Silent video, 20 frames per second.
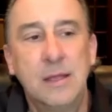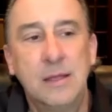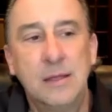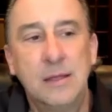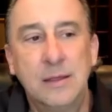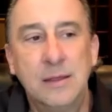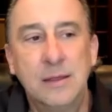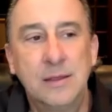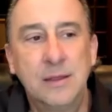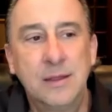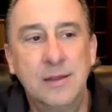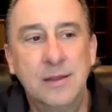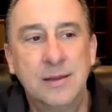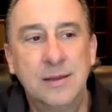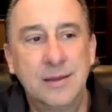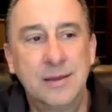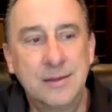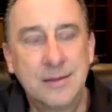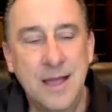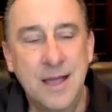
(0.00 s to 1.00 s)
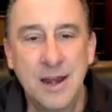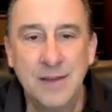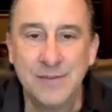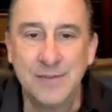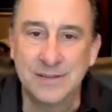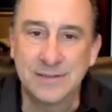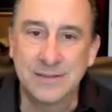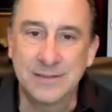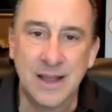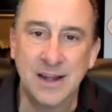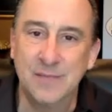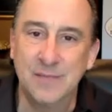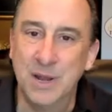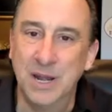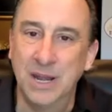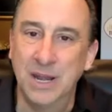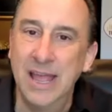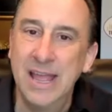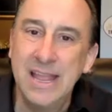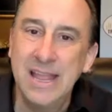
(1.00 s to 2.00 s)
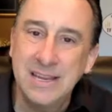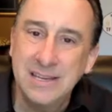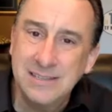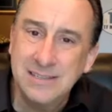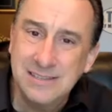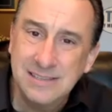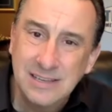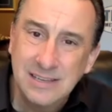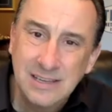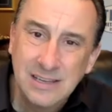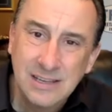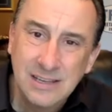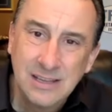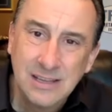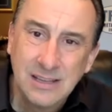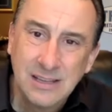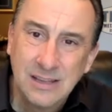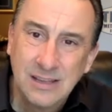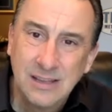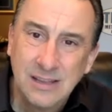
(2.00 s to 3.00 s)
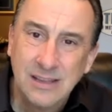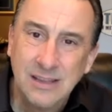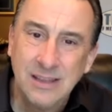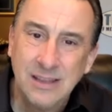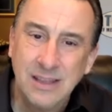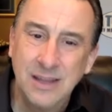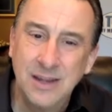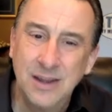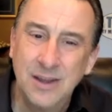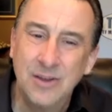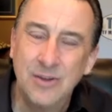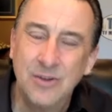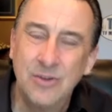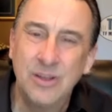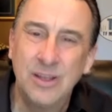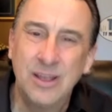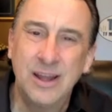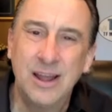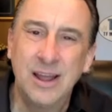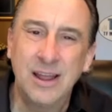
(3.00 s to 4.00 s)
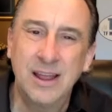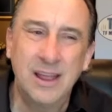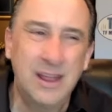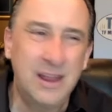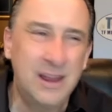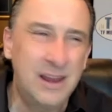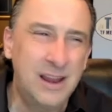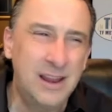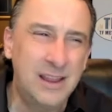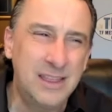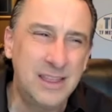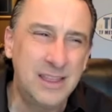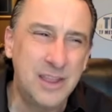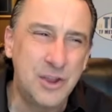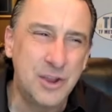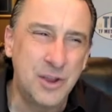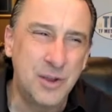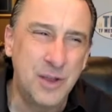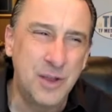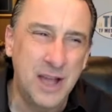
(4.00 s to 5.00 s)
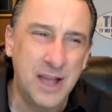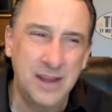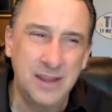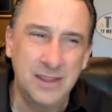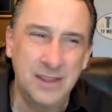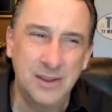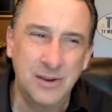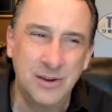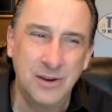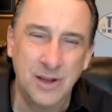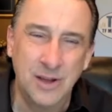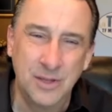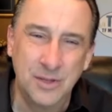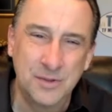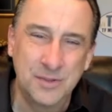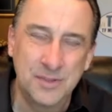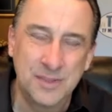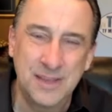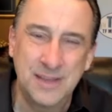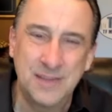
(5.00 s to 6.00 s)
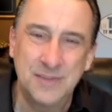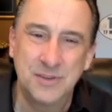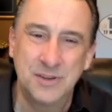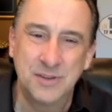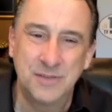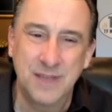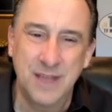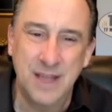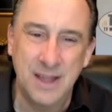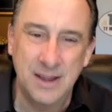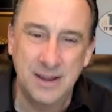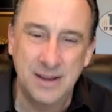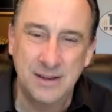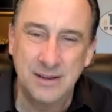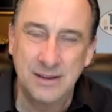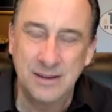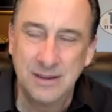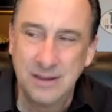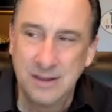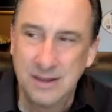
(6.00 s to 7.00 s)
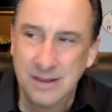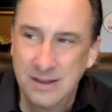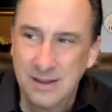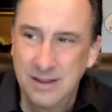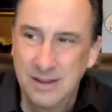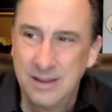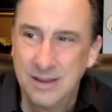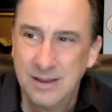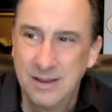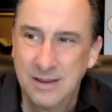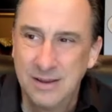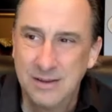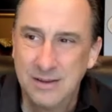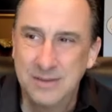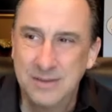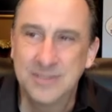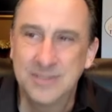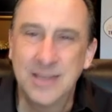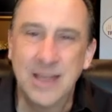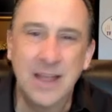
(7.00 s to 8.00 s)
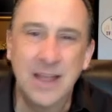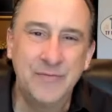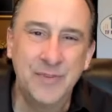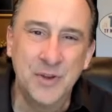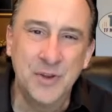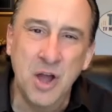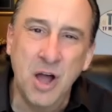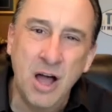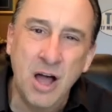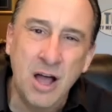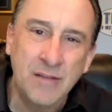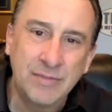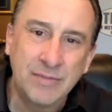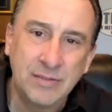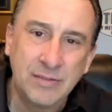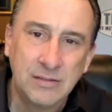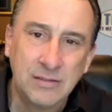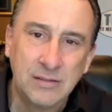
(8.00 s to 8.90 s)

it, it's kind of a sign of malaise, you know, and I, hmm. I, I think you can kind of, there are other things that have kind of siphoned off